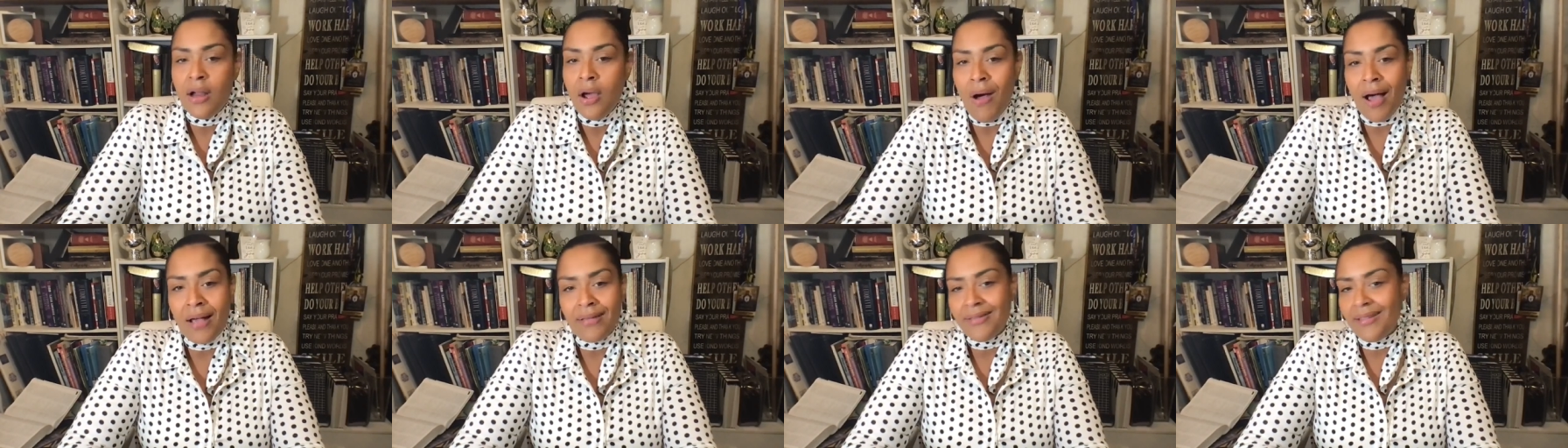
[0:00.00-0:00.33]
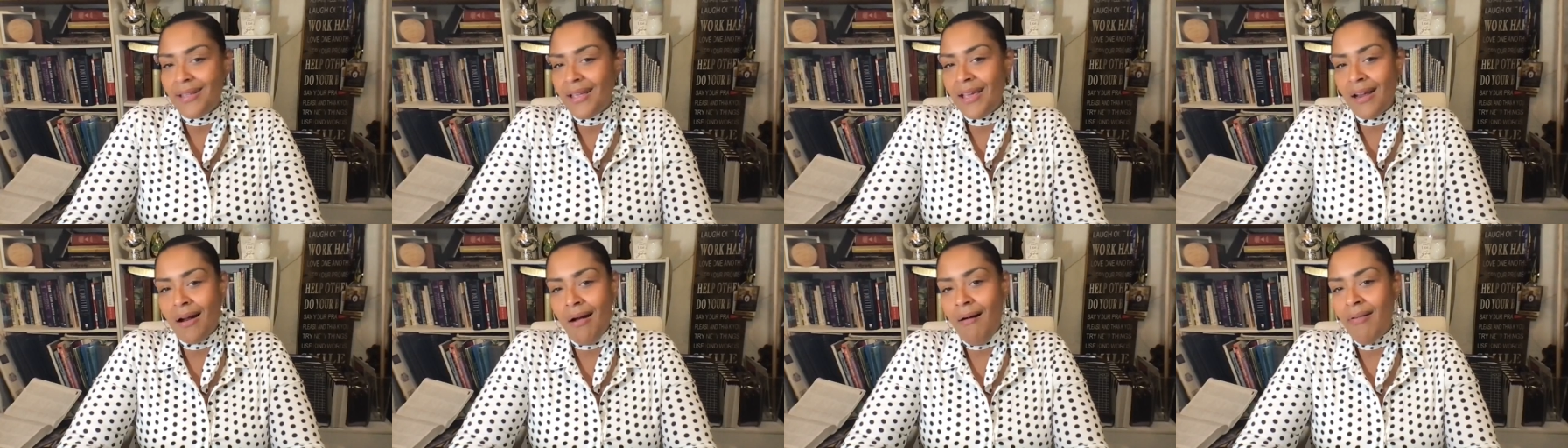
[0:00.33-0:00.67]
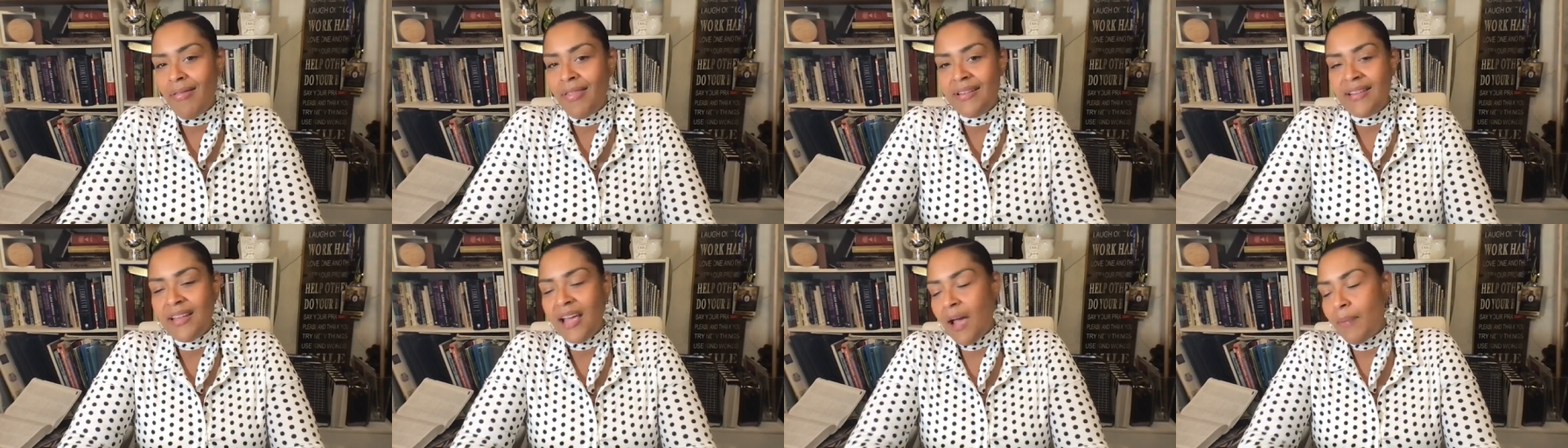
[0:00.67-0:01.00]
I say it all the
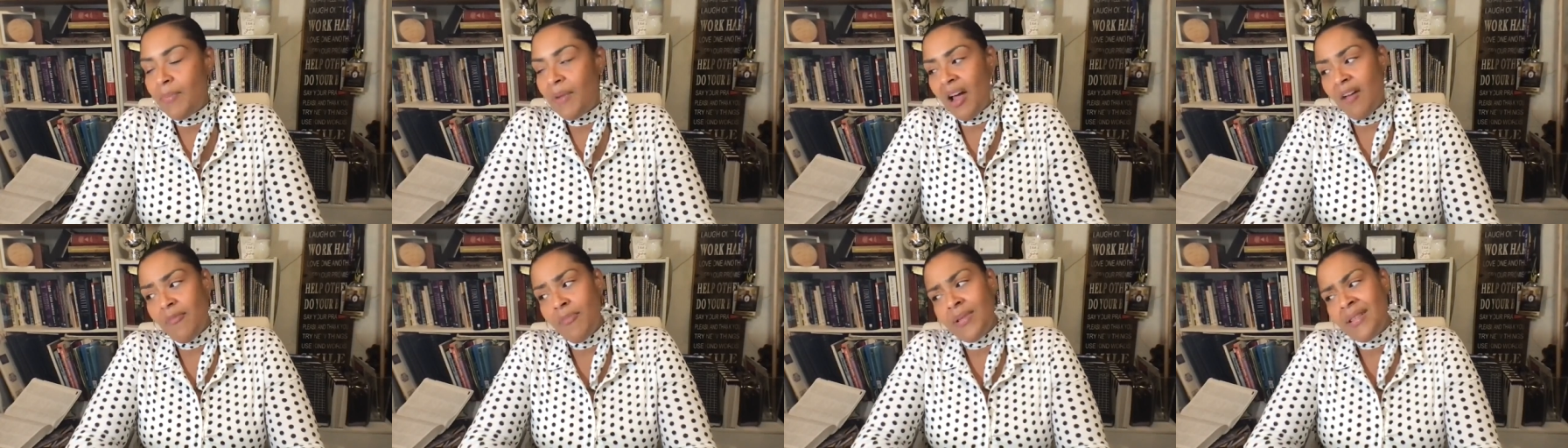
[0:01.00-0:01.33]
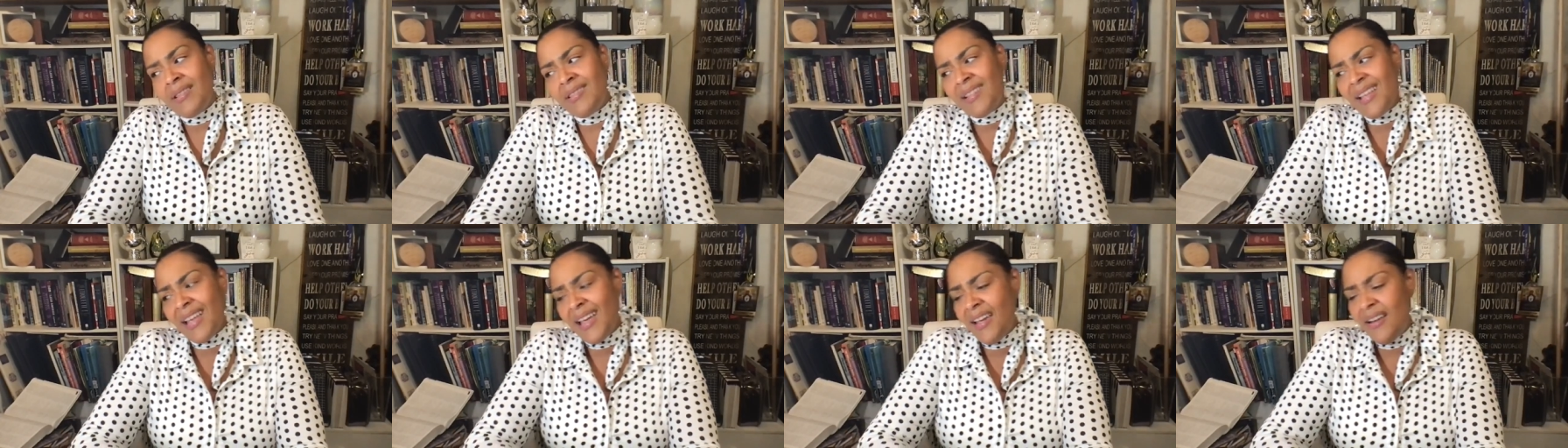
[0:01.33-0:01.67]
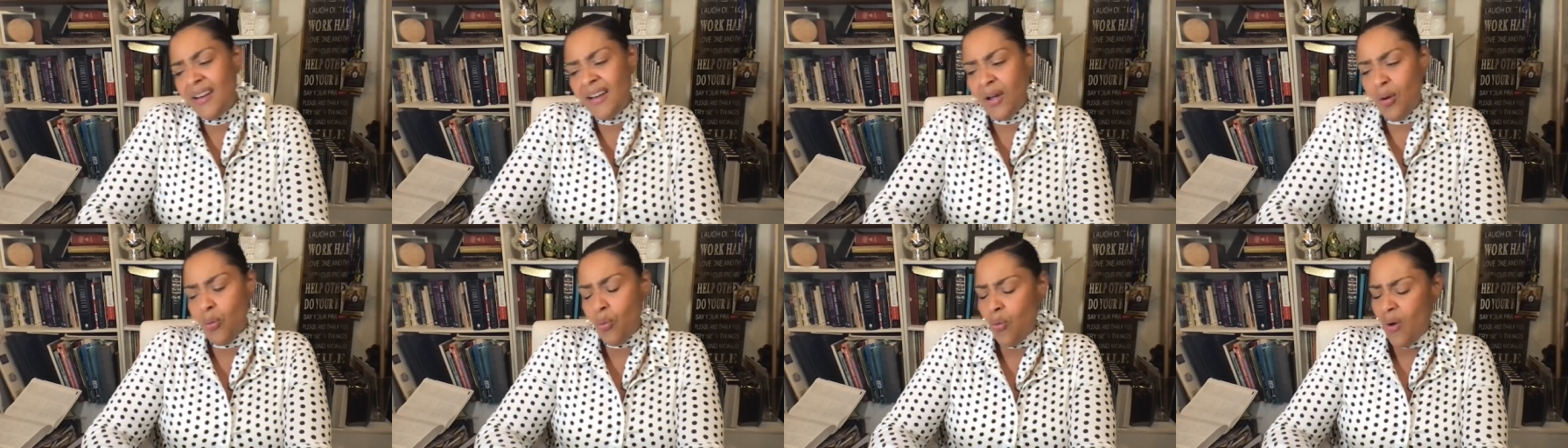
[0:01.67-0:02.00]
time, and I've been saying
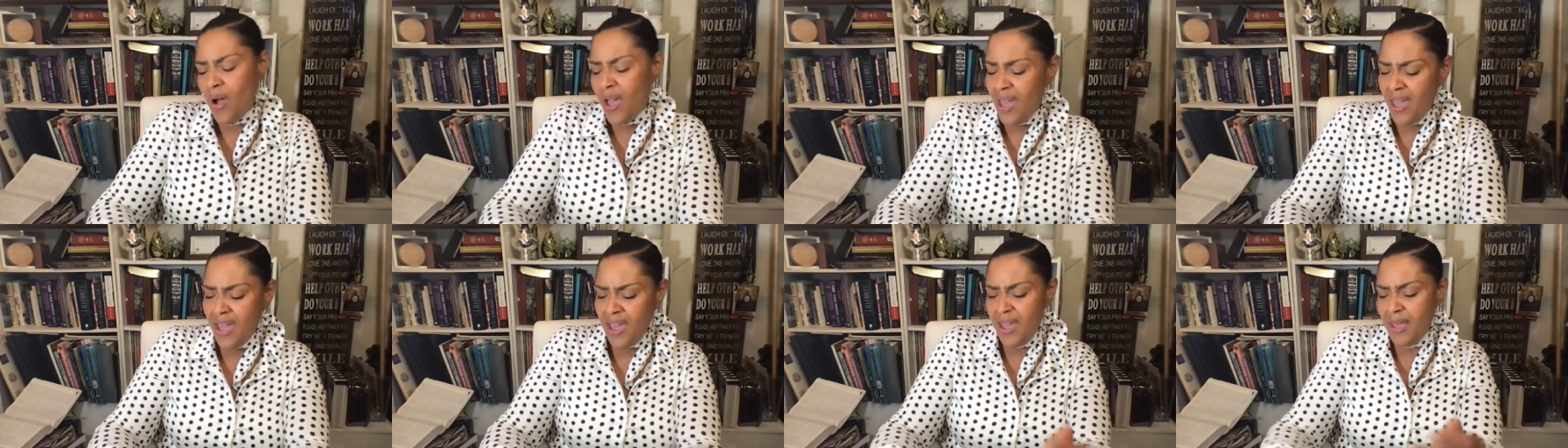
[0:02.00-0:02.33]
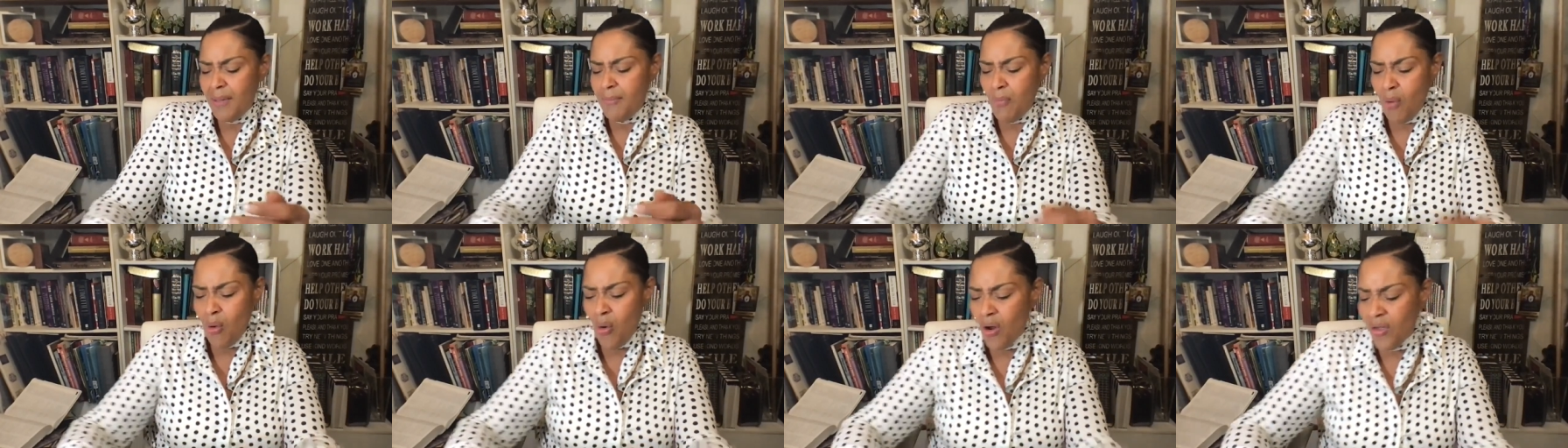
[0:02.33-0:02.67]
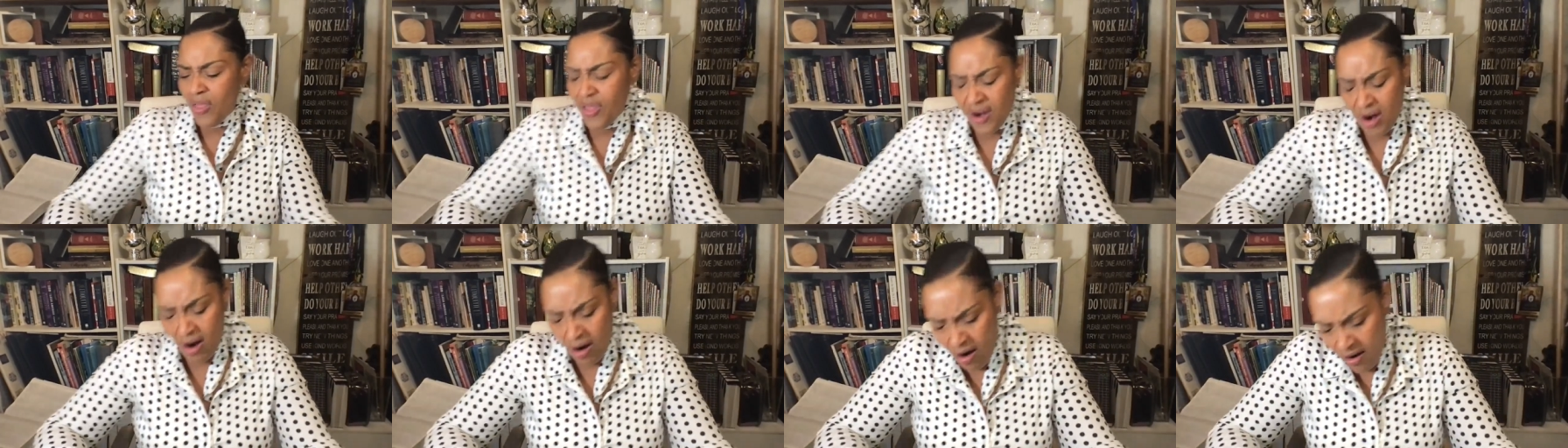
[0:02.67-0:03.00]
it way more
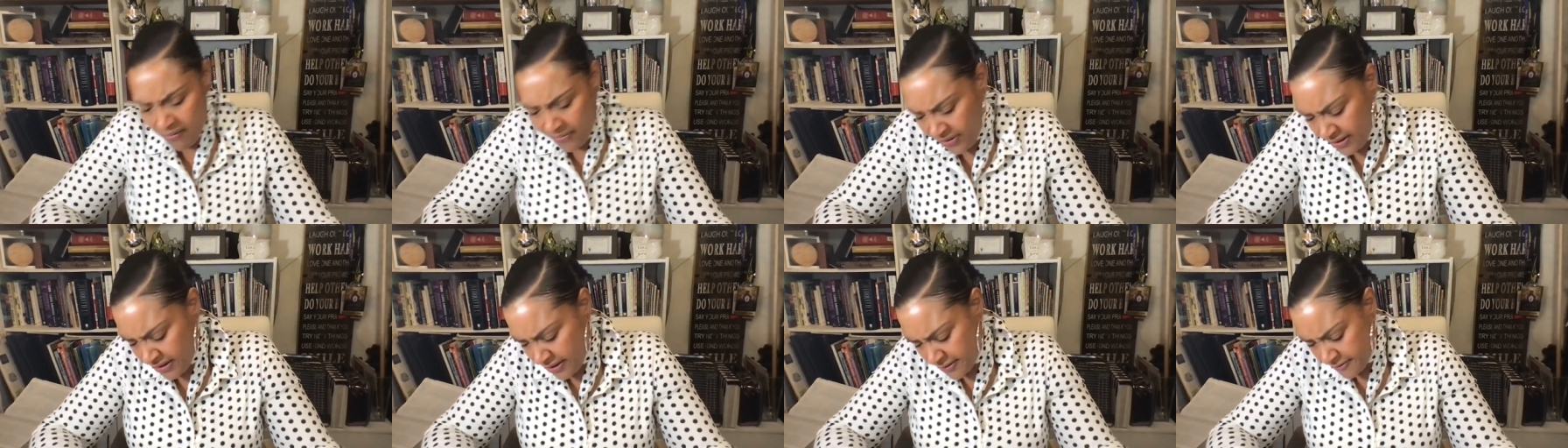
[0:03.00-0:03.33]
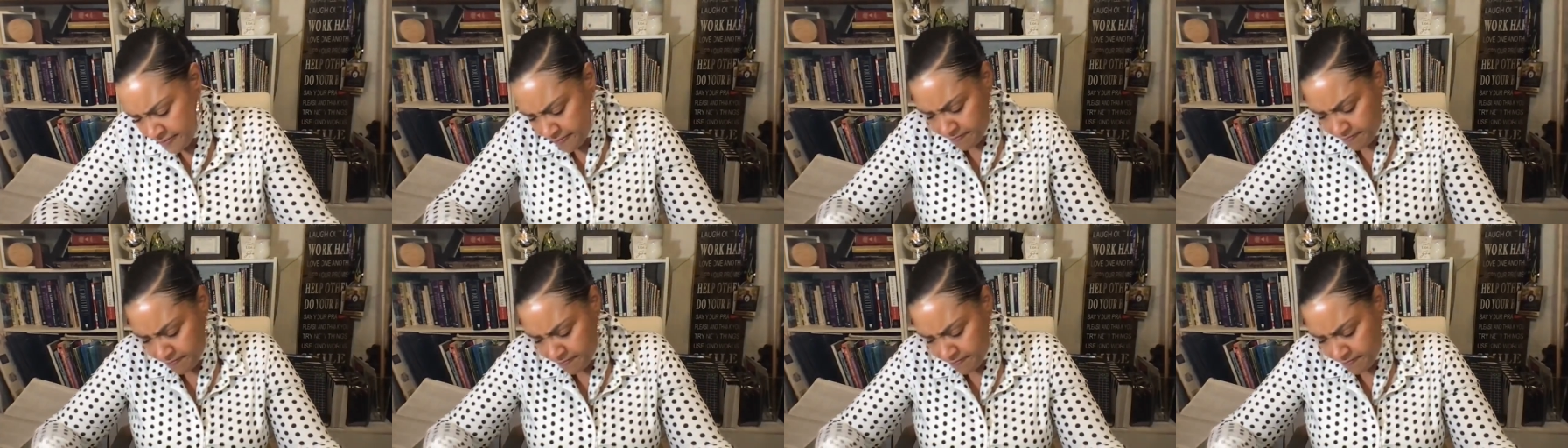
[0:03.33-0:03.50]
than often.